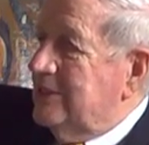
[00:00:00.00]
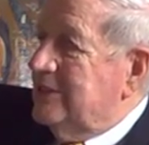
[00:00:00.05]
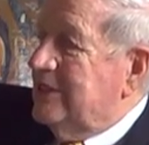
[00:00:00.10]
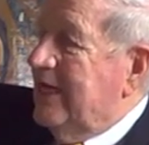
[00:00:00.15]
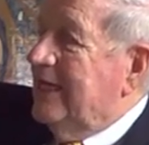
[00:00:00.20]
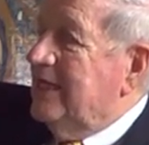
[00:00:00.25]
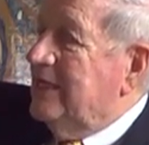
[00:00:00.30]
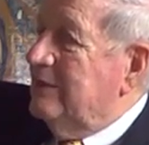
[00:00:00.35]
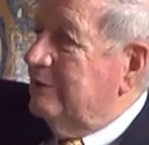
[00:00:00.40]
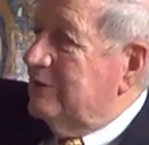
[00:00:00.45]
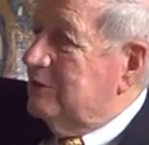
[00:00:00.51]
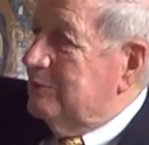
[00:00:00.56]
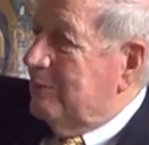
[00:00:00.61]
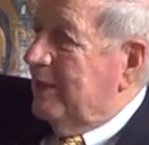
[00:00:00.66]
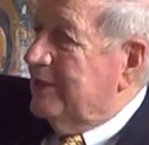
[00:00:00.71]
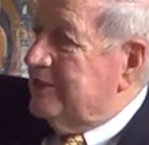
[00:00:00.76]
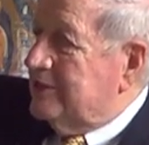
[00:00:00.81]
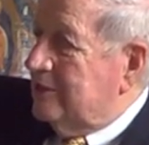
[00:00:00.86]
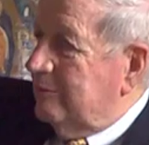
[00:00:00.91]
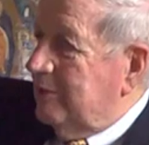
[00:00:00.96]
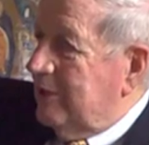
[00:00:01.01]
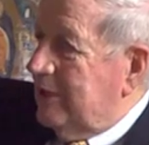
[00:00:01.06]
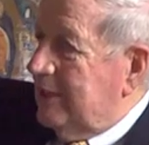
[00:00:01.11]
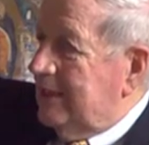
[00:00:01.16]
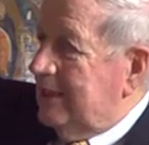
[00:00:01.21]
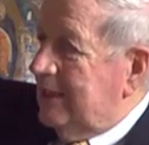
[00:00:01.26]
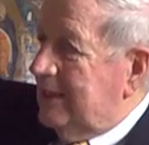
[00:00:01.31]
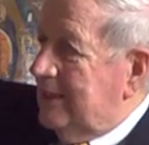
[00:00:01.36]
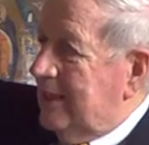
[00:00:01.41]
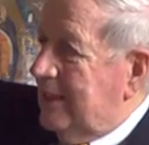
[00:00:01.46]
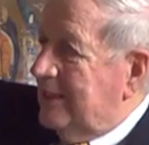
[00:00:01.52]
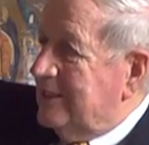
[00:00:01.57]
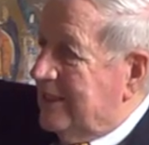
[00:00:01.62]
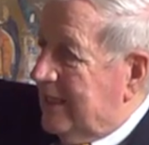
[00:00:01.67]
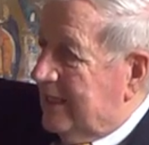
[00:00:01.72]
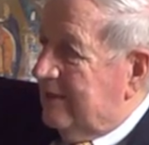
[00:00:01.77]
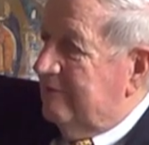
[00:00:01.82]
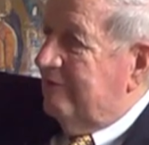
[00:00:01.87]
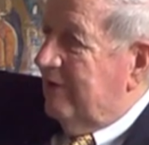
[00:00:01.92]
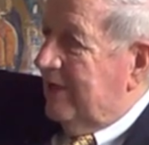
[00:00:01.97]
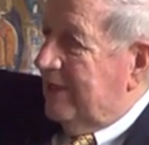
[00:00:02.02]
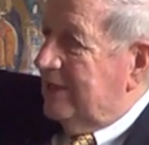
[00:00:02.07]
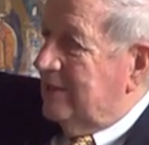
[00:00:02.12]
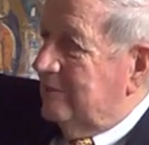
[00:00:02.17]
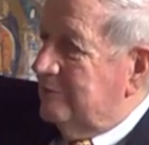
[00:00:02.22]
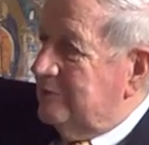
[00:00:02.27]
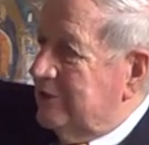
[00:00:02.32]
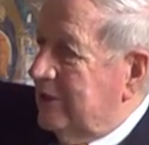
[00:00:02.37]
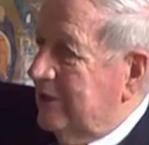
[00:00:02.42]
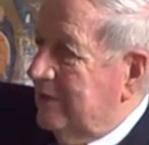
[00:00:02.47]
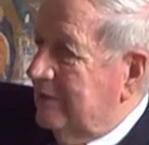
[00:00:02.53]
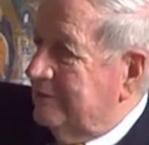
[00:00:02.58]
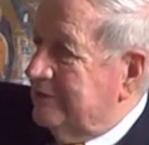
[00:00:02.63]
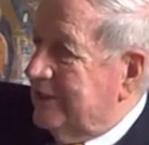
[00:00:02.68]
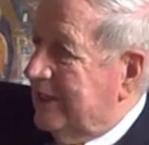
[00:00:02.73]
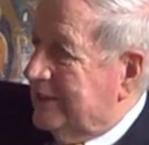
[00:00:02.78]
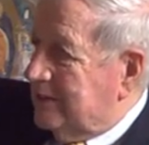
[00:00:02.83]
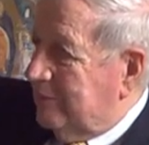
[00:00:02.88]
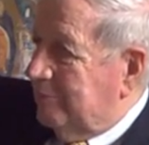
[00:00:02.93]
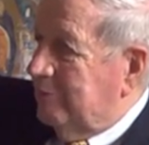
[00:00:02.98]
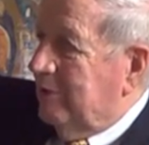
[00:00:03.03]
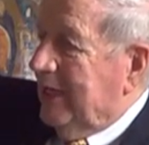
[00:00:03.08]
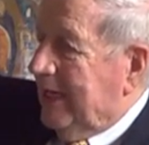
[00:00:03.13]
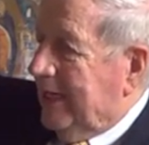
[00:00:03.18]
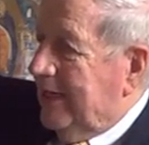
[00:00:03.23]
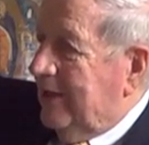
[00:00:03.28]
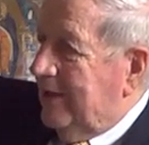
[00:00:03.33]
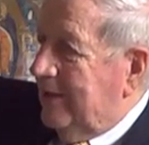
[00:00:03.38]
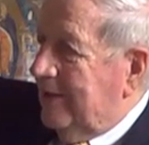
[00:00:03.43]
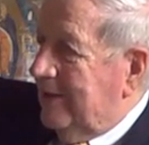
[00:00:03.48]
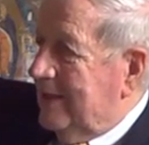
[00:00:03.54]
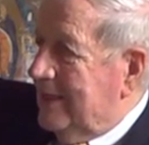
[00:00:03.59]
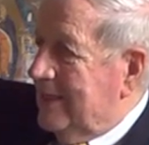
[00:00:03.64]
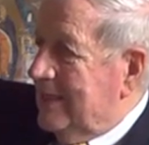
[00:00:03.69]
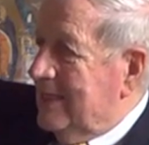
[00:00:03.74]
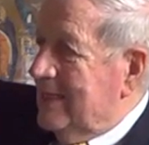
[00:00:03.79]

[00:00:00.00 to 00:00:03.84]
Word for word: taking responsibility, identifying themselves as a player,